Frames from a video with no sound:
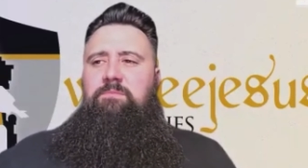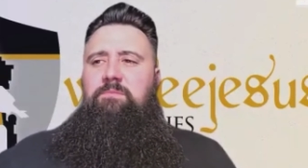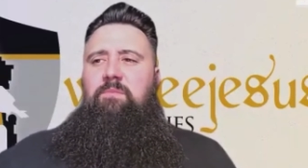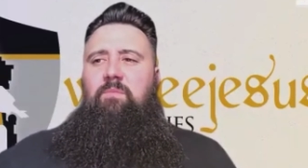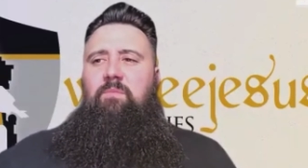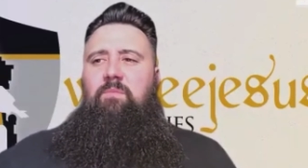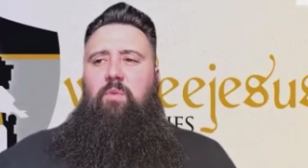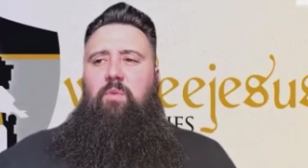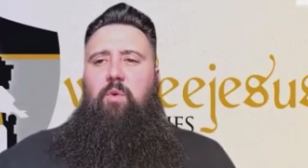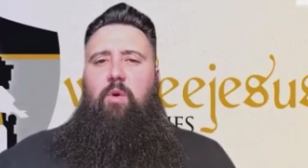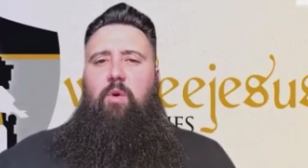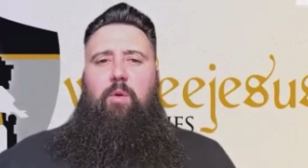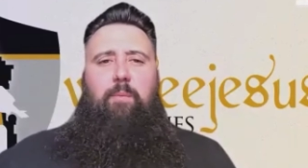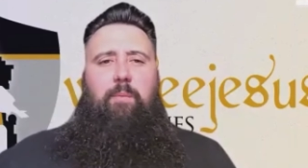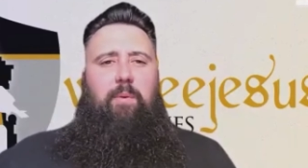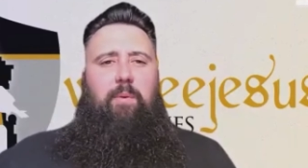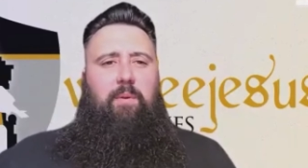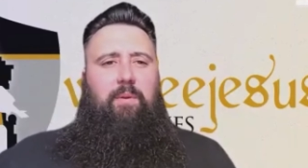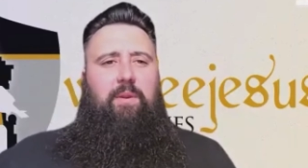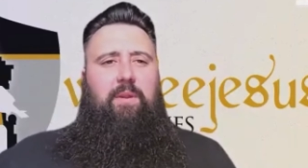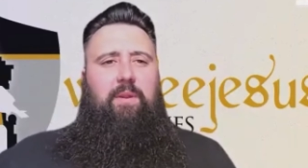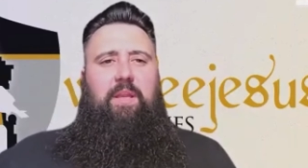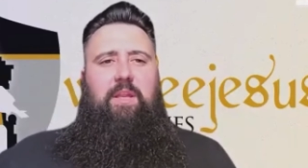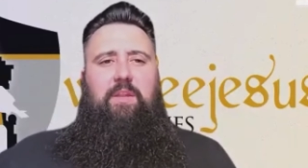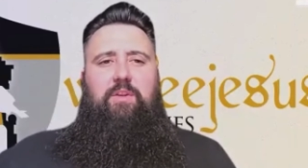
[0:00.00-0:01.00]
your
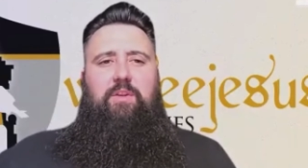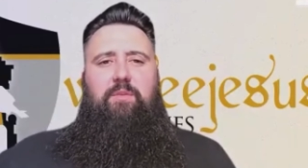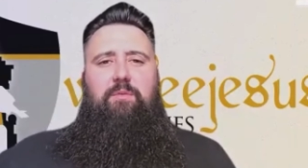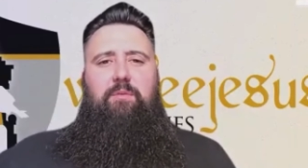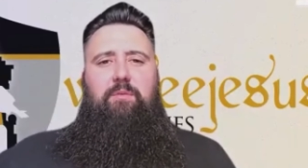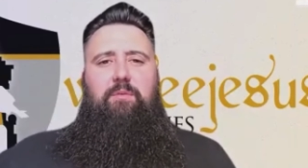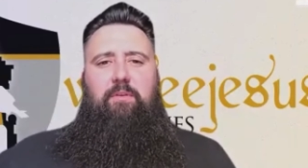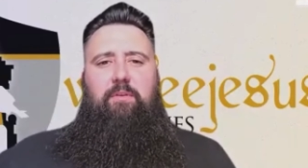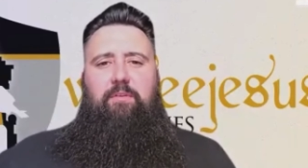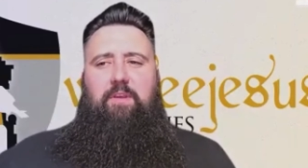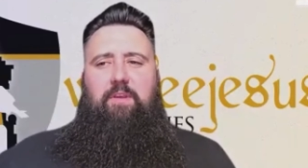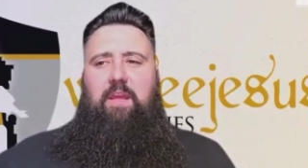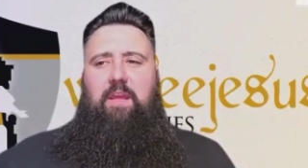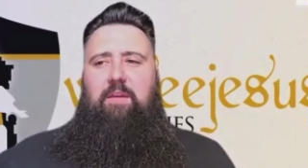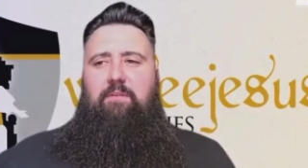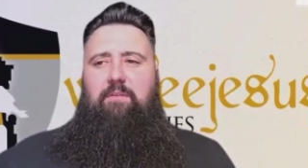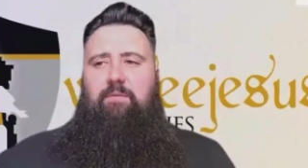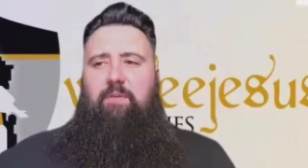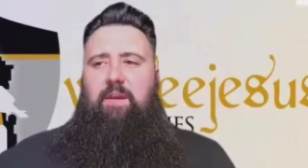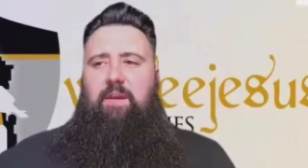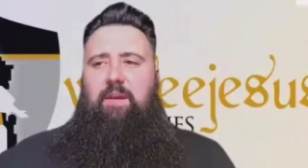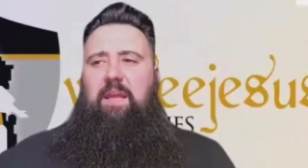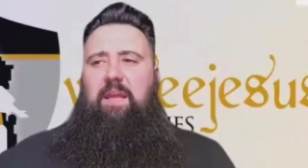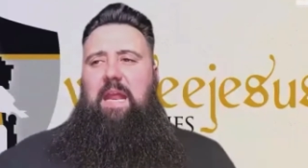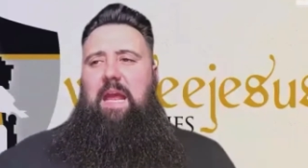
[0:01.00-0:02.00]
ability to receive.
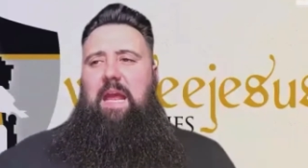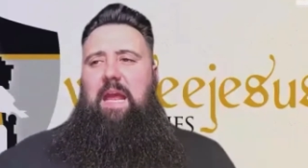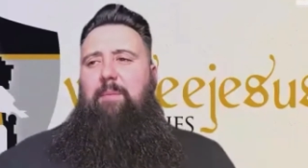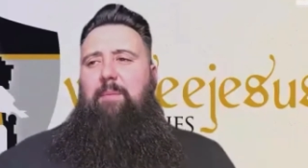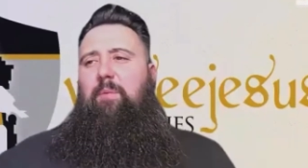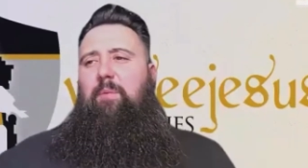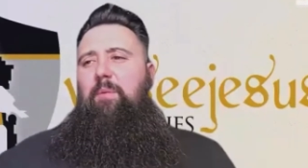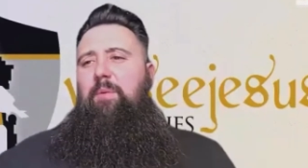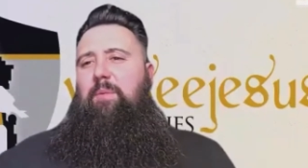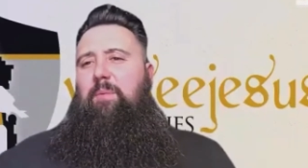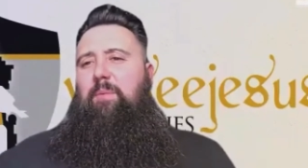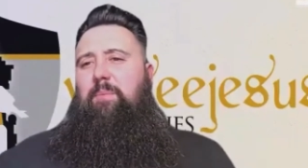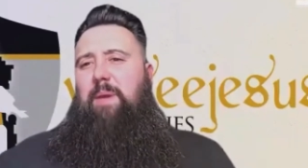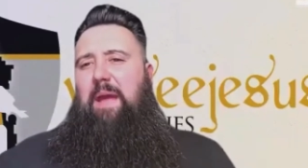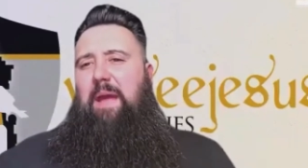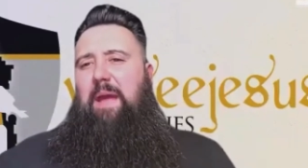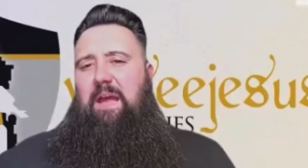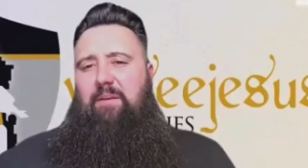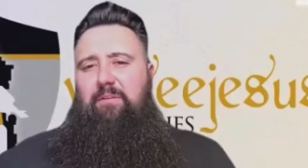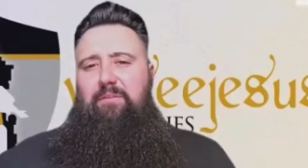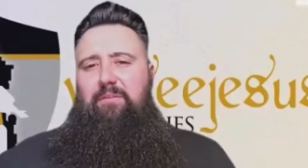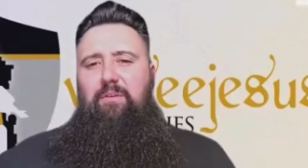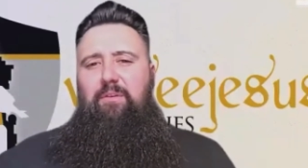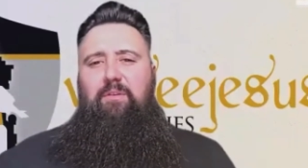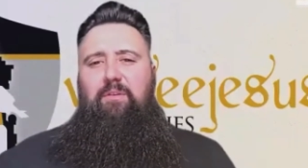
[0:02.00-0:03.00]
It can happen with
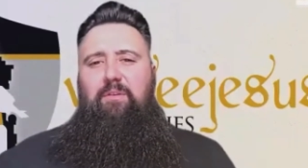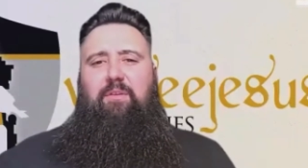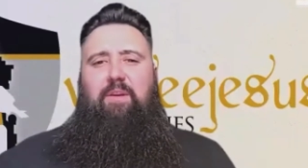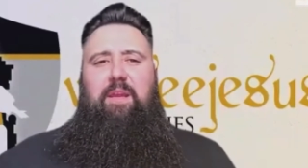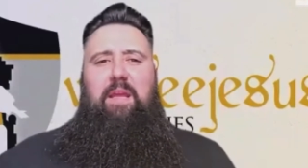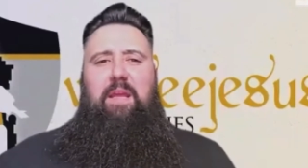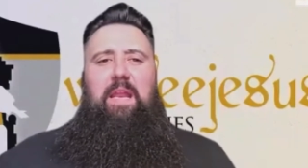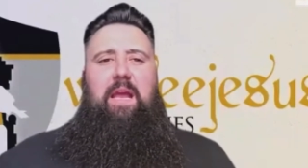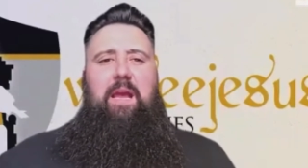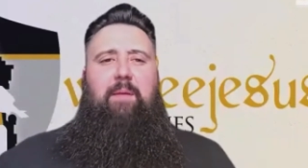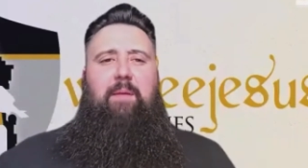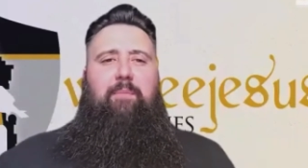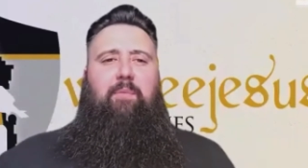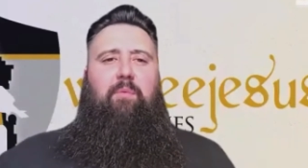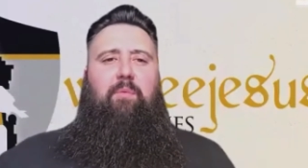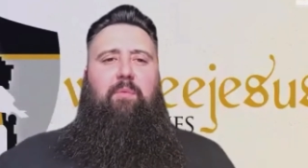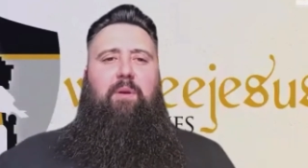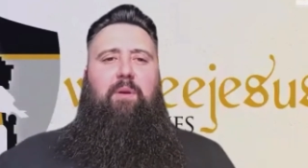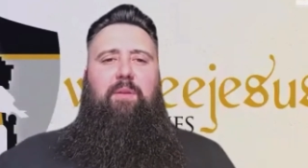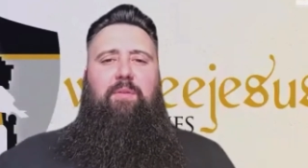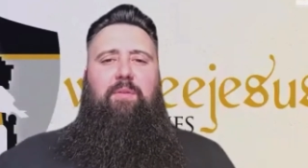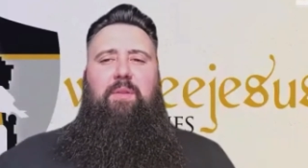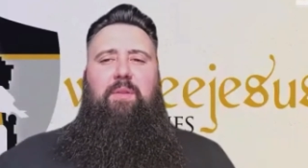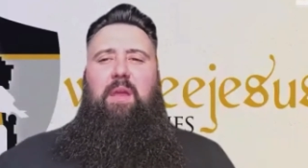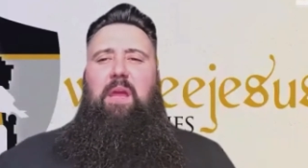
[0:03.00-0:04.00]
pastors, it can happen
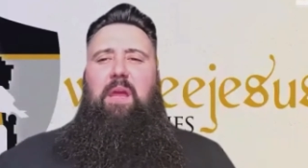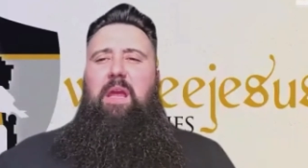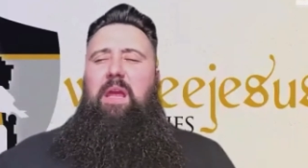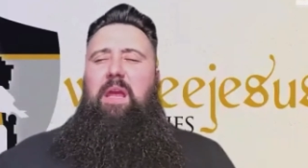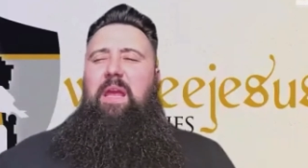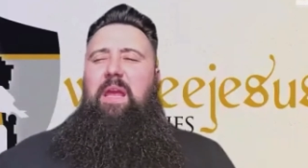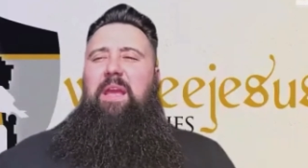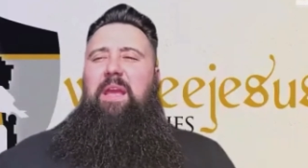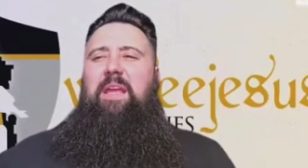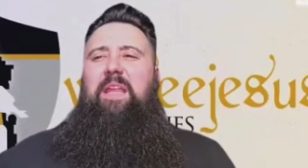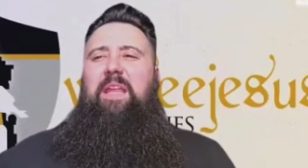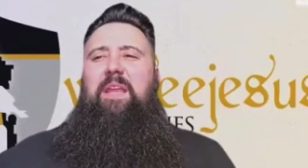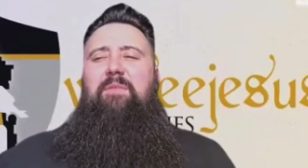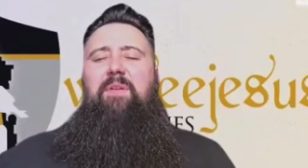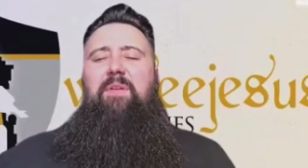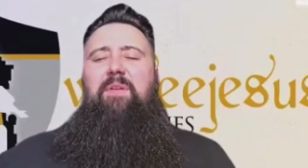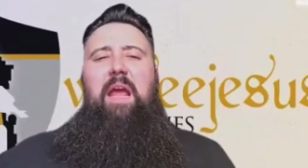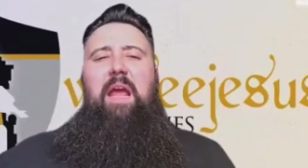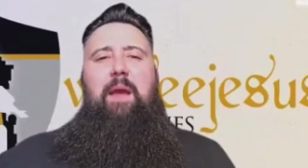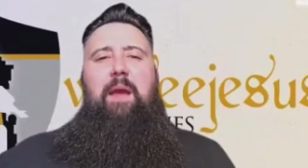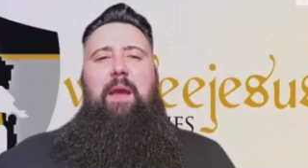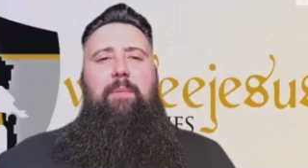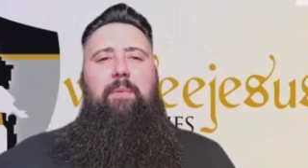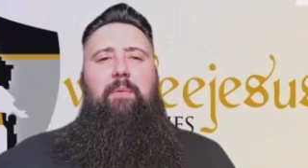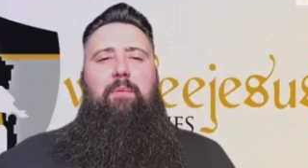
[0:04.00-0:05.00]
with it can even
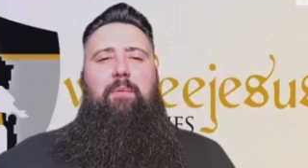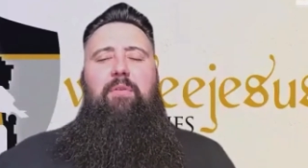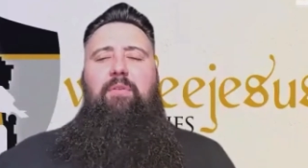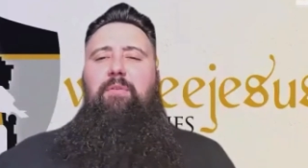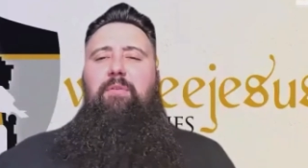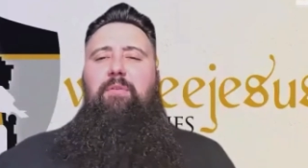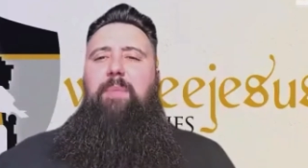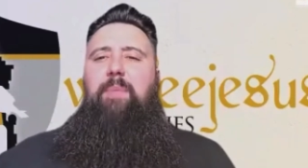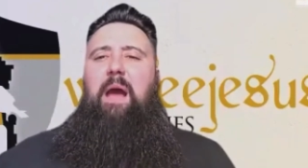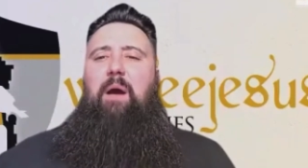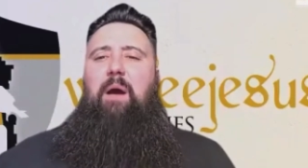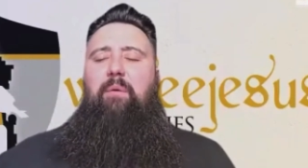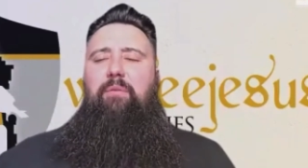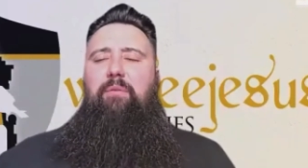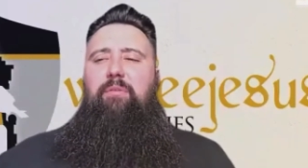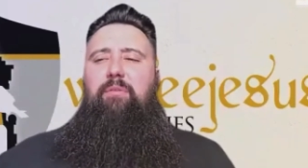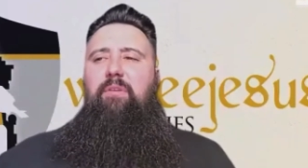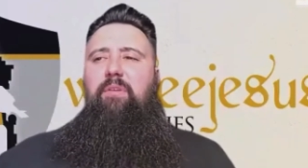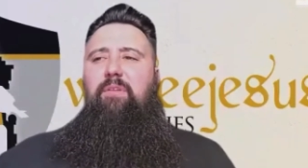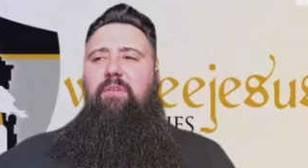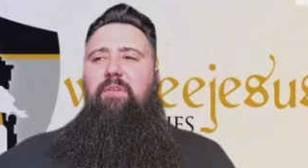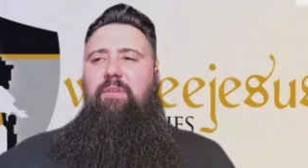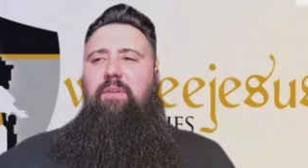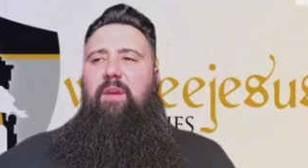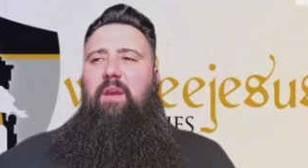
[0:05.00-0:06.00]
happen with
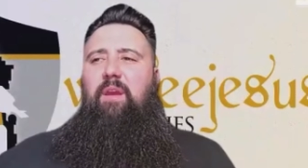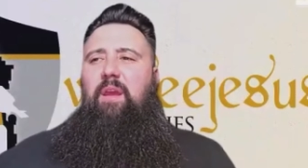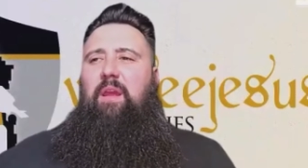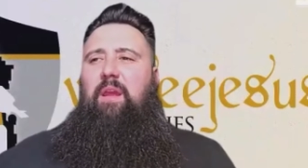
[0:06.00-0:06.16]
spouses.